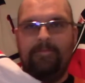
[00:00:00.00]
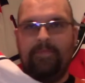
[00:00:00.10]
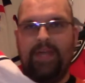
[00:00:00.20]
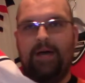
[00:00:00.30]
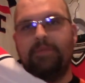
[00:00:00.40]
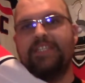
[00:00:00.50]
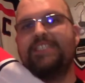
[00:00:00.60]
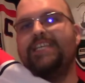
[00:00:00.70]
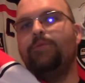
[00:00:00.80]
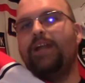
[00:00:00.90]
I'm gonna
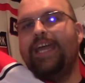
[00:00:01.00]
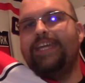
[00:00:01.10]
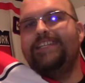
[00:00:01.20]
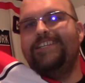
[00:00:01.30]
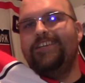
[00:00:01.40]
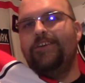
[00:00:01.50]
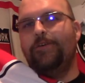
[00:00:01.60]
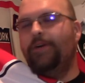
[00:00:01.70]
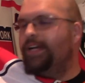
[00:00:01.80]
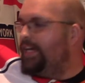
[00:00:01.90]
see what I can
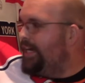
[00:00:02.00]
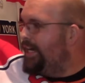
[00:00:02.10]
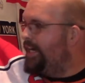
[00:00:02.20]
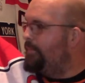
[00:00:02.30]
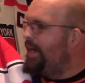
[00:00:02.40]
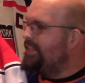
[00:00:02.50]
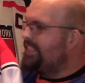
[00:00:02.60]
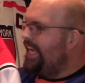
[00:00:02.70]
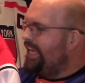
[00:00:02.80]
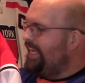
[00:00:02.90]
do about
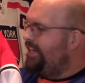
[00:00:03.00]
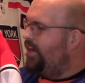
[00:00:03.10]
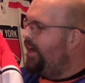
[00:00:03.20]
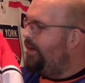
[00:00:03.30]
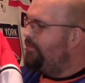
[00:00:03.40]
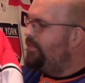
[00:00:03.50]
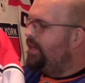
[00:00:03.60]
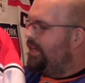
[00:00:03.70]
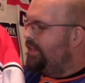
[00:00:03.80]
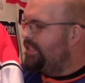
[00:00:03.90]
taking
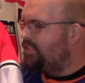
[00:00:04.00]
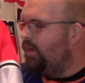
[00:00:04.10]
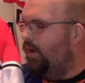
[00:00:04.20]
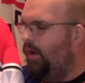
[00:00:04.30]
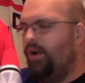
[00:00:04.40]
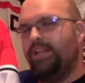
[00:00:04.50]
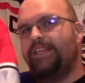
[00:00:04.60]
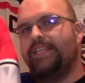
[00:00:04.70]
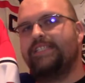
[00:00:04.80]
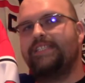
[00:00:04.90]
off this Hall
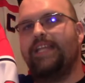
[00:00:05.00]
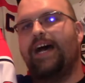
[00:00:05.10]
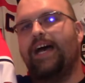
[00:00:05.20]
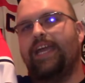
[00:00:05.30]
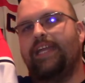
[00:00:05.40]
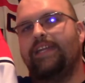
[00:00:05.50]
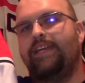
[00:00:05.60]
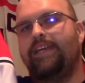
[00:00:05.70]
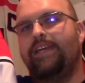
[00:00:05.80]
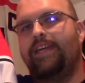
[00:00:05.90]
and this Nine
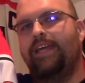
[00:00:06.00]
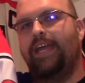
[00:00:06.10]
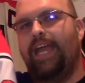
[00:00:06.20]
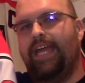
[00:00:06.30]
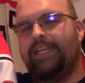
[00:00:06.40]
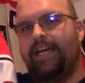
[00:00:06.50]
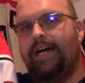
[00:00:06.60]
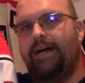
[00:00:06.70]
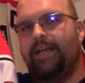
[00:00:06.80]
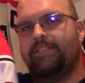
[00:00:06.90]
and
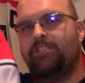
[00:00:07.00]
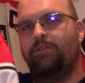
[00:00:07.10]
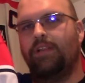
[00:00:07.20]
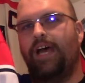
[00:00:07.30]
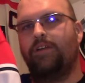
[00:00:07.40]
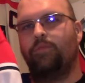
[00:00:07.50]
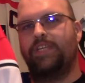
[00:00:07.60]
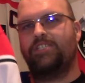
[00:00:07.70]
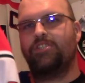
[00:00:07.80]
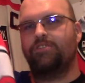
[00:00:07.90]
uh, do a lot of
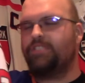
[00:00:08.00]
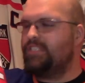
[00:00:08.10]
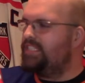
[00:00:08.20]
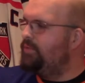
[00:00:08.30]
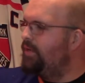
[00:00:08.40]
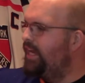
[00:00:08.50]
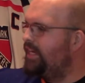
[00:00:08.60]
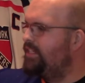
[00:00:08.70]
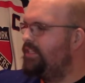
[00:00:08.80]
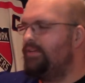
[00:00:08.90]
research and see what I
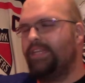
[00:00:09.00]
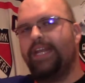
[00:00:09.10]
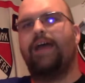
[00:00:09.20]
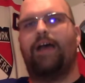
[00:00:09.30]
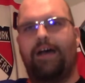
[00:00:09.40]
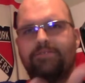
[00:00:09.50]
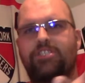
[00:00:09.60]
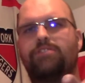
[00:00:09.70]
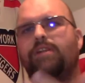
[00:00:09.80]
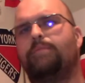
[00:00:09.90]
can do. And then I, will
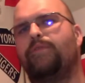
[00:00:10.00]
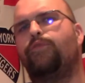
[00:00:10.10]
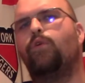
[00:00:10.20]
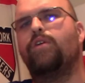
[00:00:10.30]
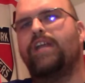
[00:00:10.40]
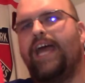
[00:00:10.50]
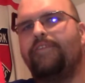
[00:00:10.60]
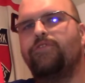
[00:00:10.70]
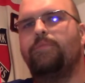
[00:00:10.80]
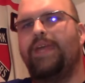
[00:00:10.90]
shoot a before and
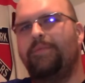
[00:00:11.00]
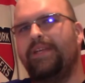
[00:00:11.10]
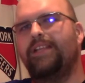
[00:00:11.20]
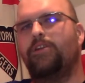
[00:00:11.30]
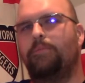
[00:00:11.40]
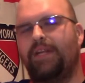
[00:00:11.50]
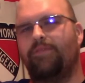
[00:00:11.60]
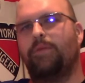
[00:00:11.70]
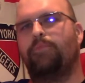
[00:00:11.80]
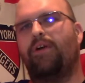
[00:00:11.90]
after, maybe a little bit
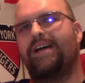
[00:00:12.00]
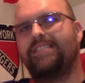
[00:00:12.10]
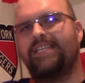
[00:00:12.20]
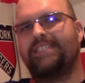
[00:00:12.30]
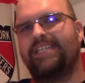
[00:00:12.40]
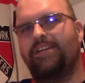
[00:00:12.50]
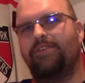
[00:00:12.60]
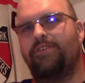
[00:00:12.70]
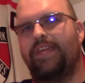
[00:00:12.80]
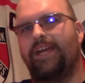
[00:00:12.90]
of the process
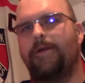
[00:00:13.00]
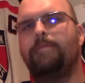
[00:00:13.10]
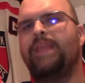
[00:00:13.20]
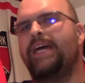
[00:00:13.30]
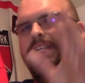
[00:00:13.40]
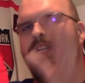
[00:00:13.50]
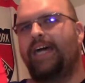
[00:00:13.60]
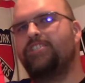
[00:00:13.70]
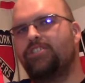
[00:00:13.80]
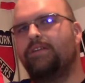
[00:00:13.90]
here or there.
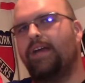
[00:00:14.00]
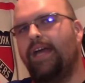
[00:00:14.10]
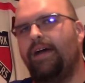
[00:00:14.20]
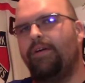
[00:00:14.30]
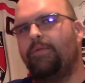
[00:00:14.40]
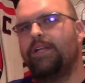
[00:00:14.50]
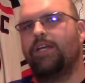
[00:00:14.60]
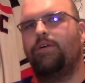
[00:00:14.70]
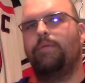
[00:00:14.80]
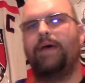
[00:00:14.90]
Not sure how I want to
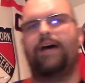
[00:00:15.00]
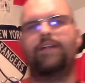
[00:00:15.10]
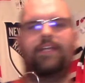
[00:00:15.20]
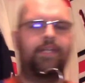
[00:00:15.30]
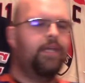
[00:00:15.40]
go about it,